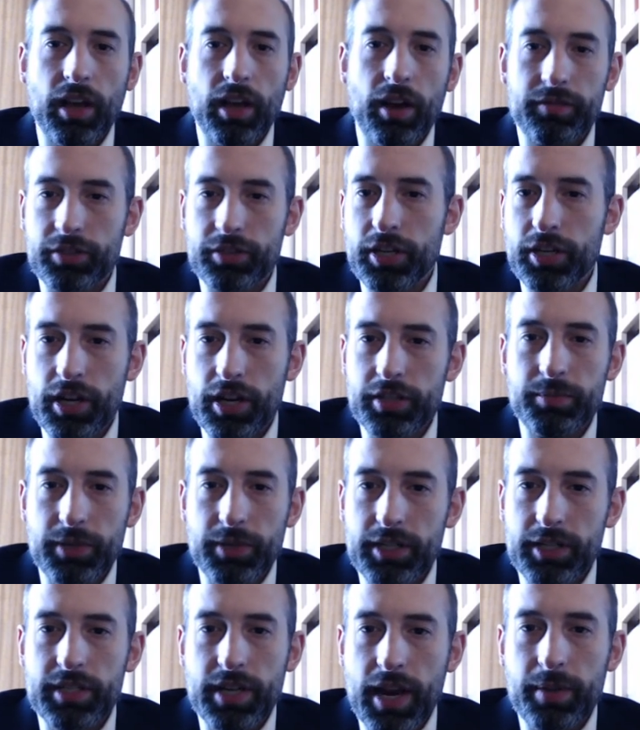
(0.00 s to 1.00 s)
of
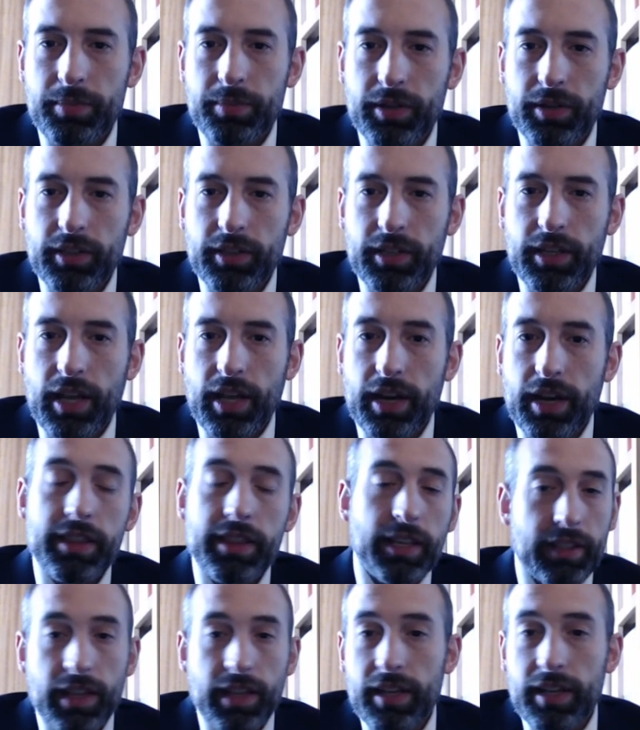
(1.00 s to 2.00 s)
churchmanship. And I
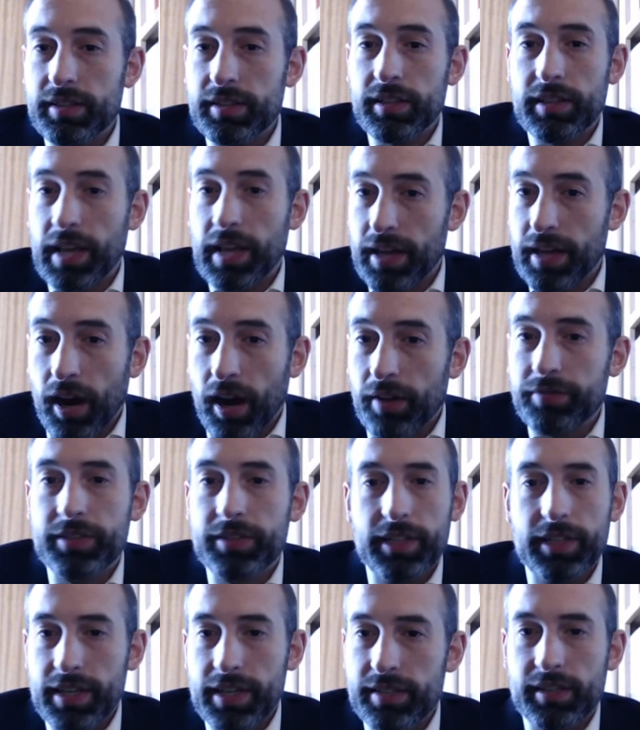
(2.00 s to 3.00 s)
think that's that often
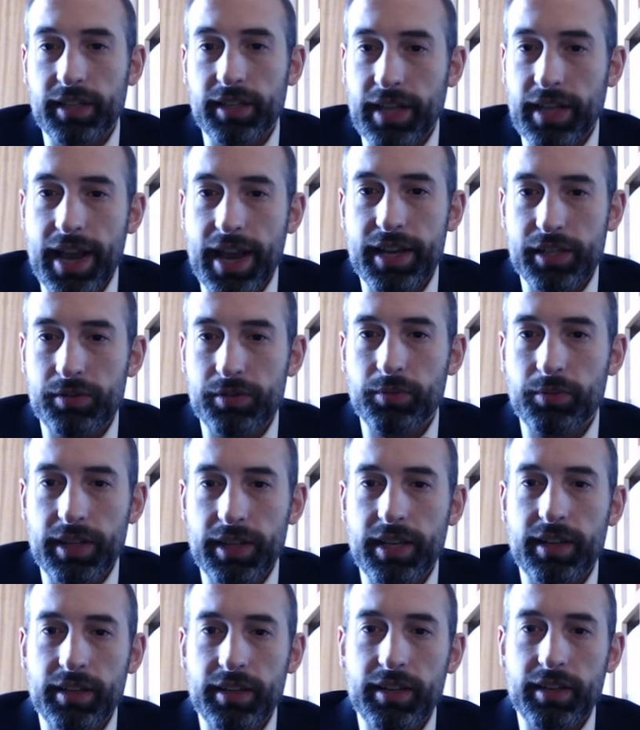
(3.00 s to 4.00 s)
is the case
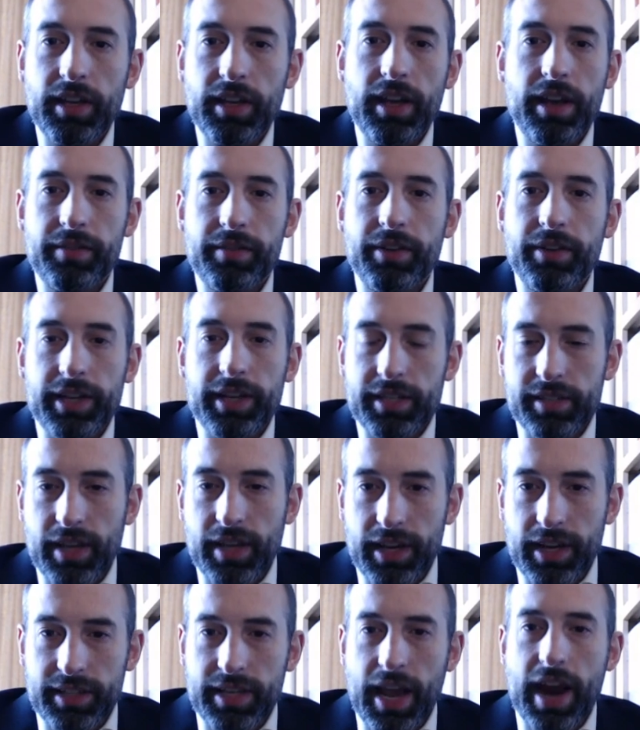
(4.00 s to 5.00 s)
within a very
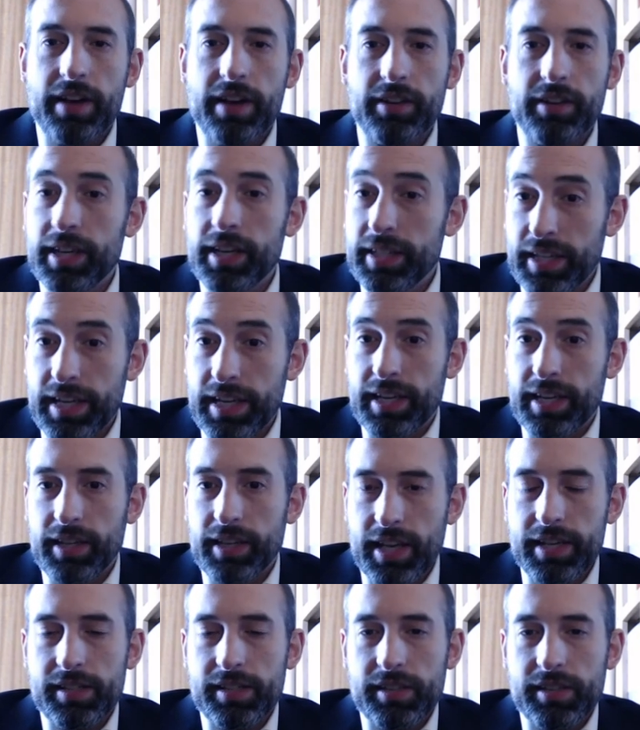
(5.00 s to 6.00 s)
sectarian,
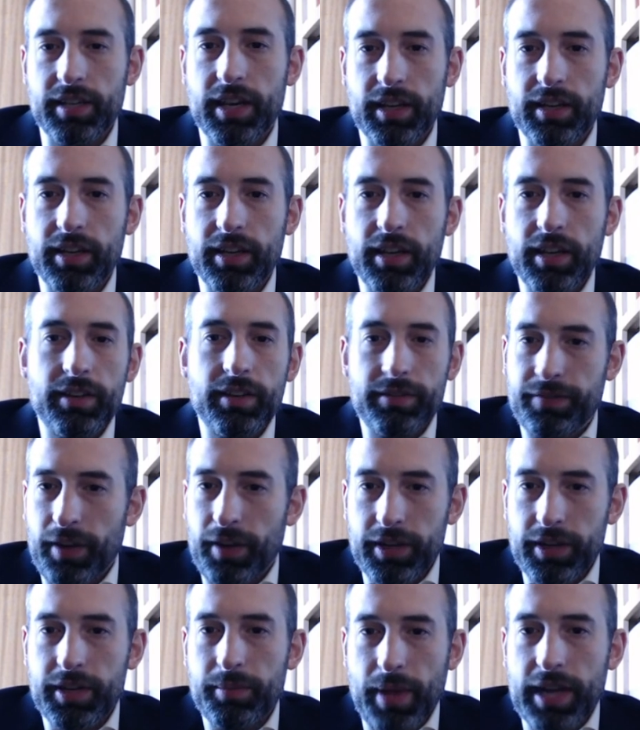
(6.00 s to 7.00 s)
legalistic,
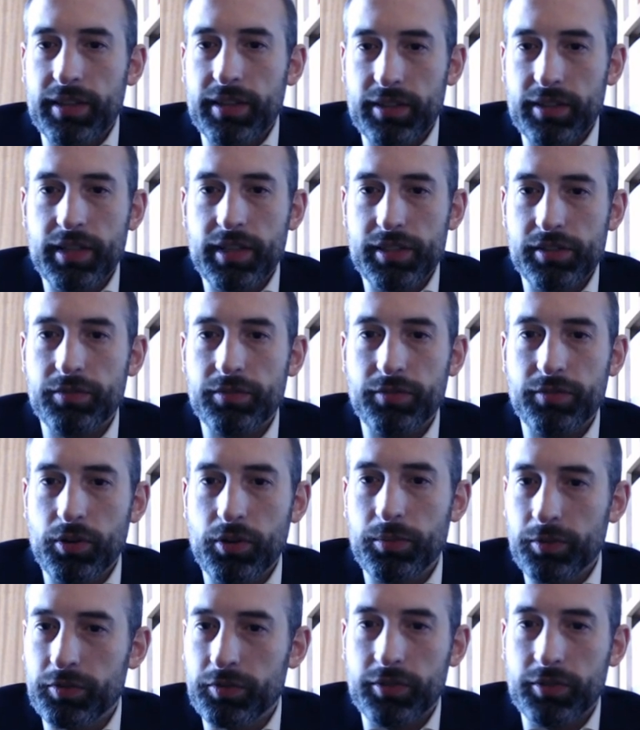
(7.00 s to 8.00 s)
fundamentalist form
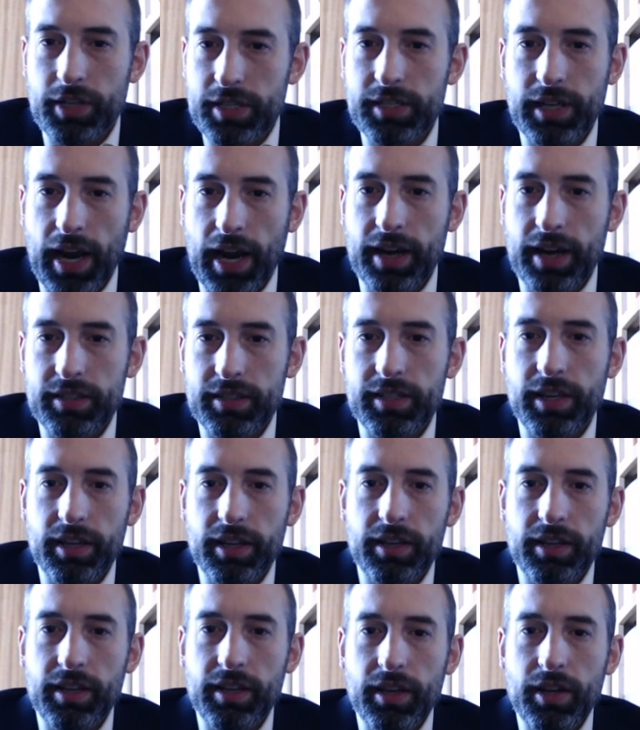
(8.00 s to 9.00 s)
of Christianity,
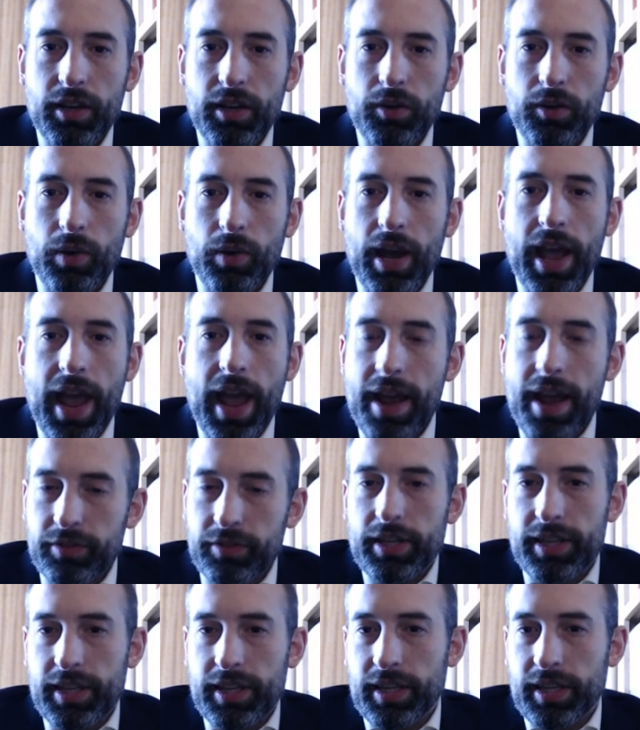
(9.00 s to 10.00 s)
where
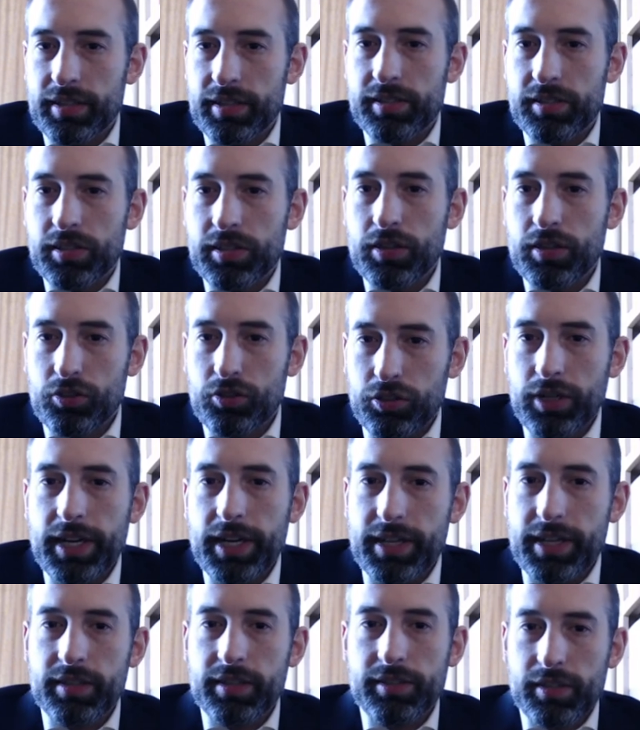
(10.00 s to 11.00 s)
everything is
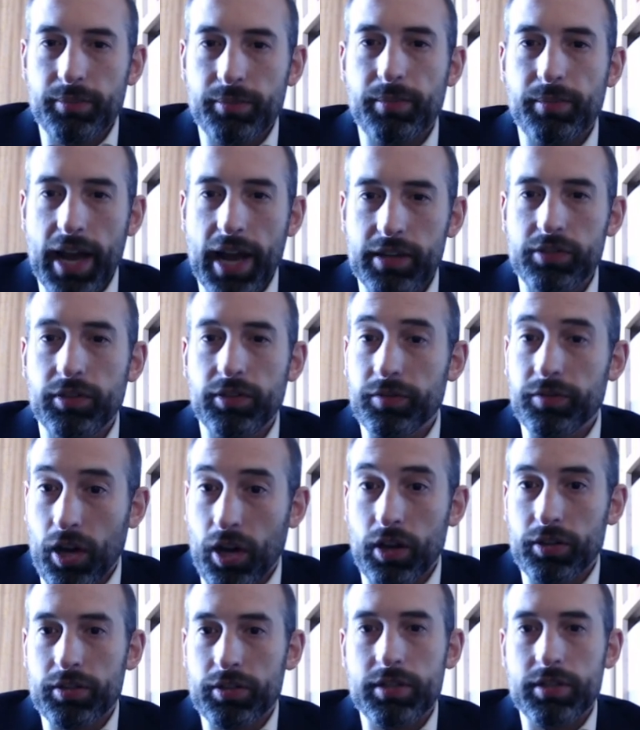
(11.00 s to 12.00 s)
treated as a matter of
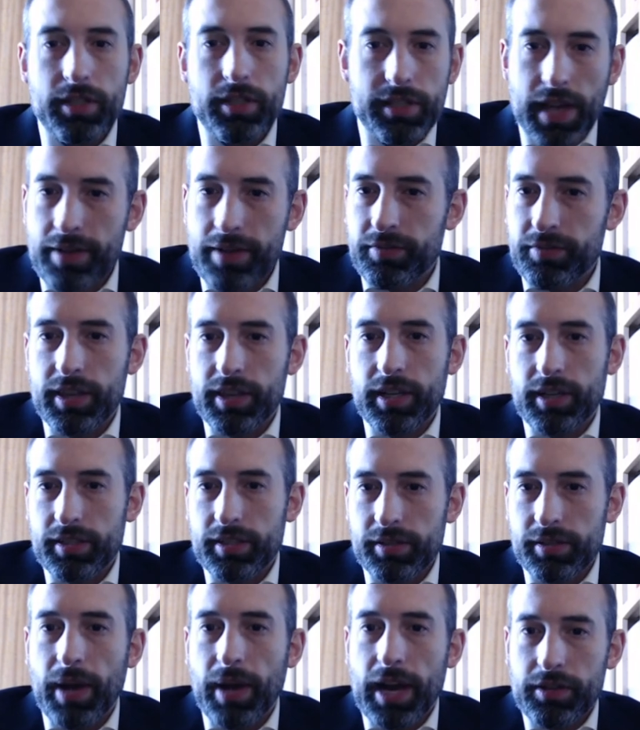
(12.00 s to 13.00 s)
conscience, everything is a
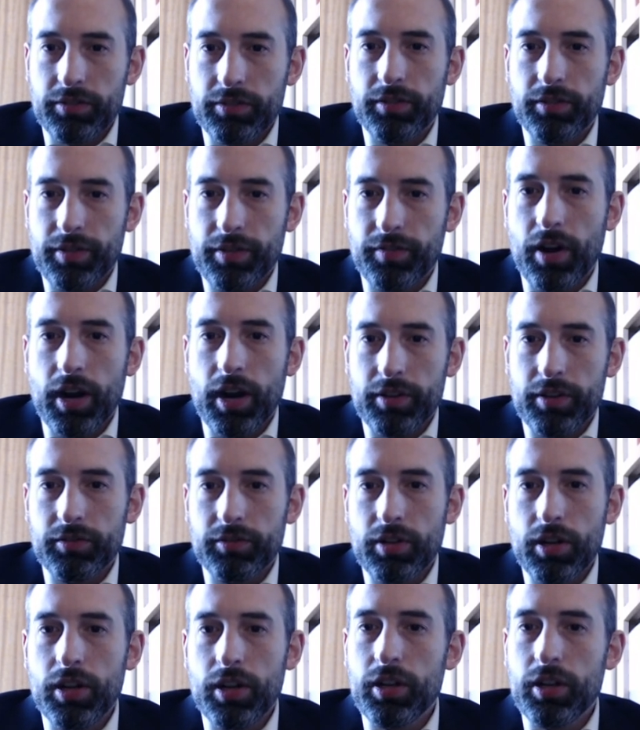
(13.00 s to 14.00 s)
matter of divine
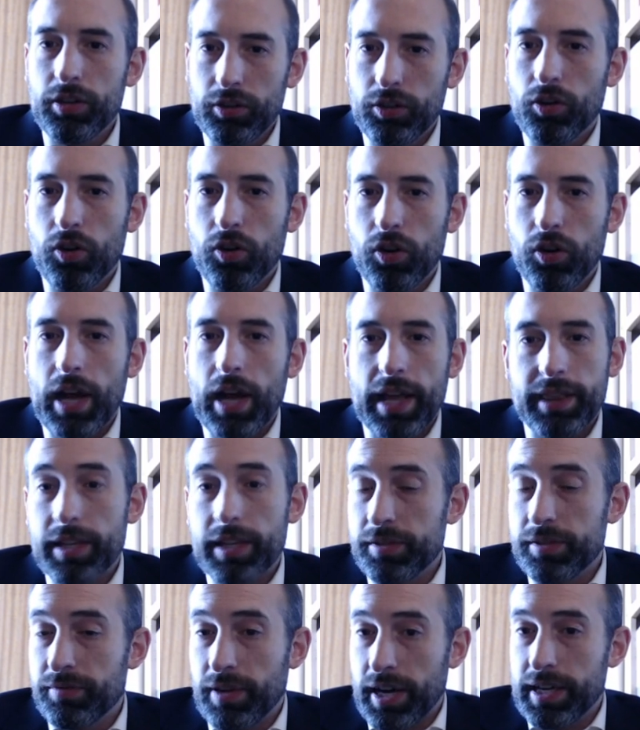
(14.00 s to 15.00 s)
law, and there's
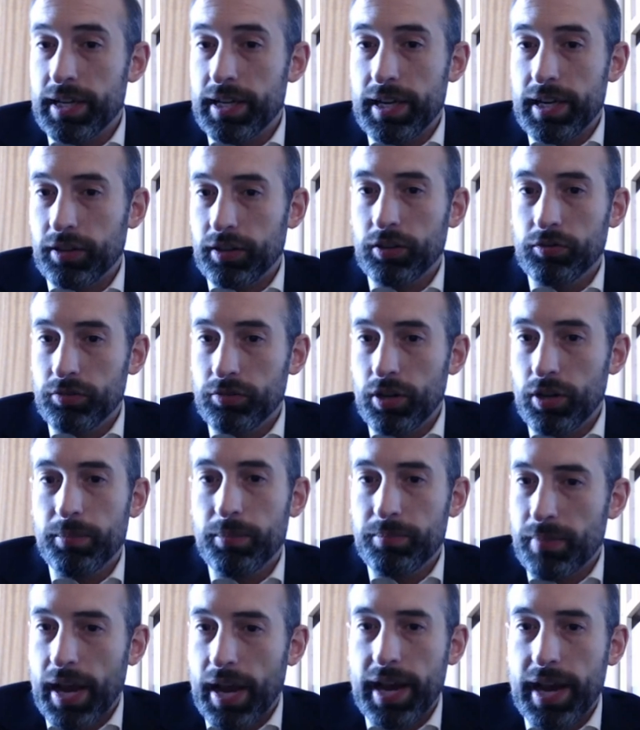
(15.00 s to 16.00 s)
very little room
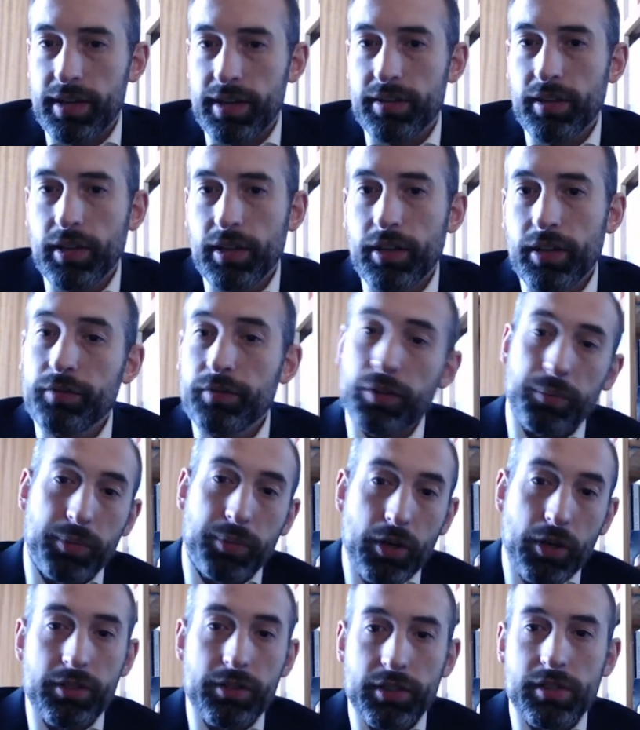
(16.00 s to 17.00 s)
made for
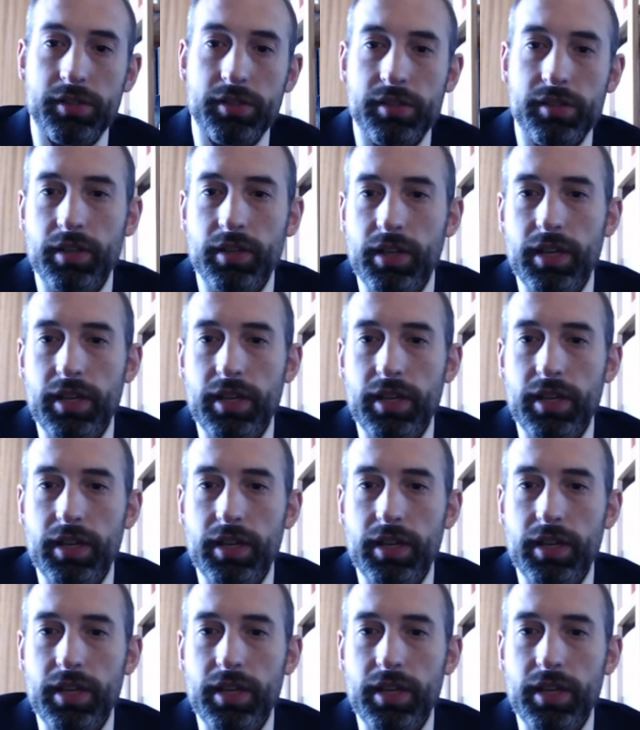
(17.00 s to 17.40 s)
prudence.